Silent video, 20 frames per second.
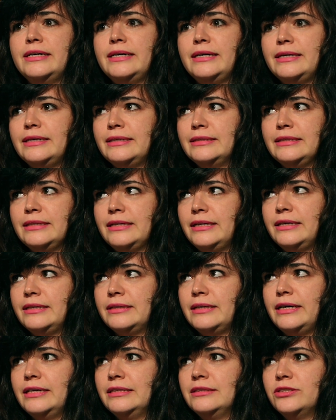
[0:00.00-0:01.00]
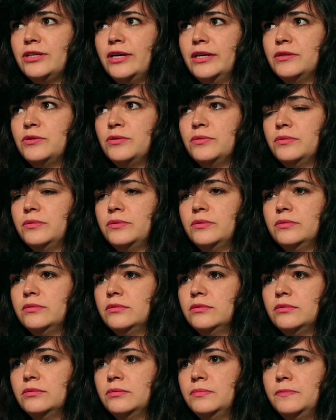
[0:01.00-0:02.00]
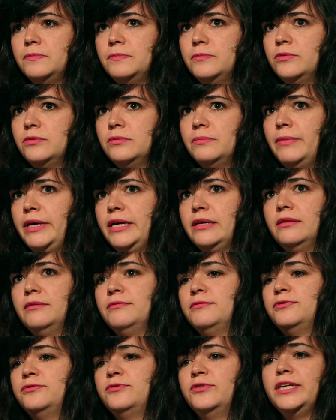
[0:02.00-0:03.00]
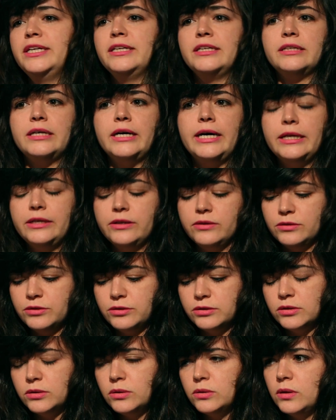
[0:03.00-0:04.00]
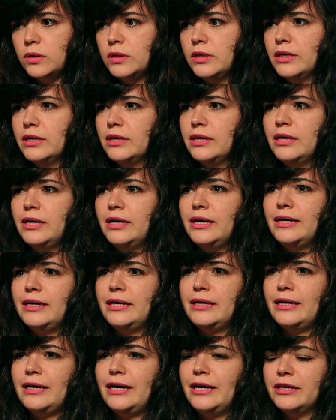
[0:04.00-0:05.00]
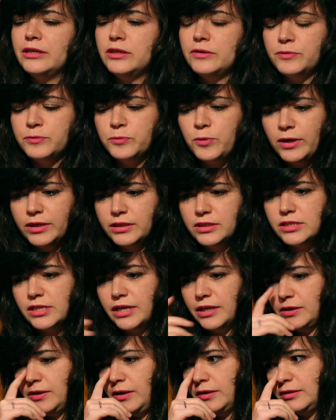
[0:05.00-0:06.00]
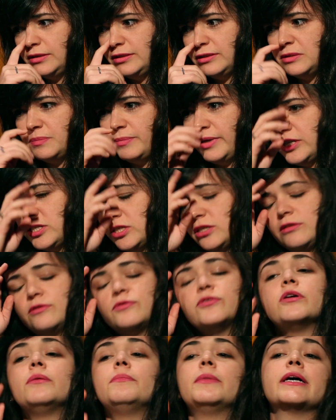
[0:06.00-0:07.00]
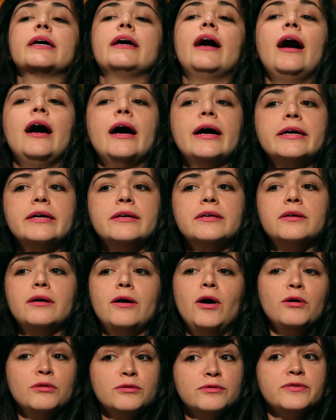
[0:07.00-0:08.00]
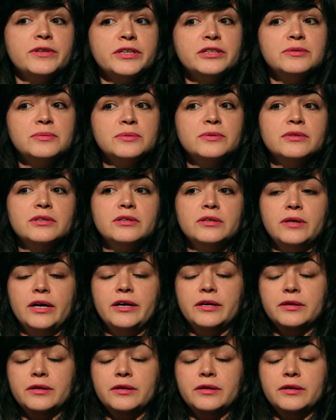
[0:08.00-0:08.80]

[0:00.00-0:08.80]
I try to make them free. And also, once I got this message from a guy on Facebook.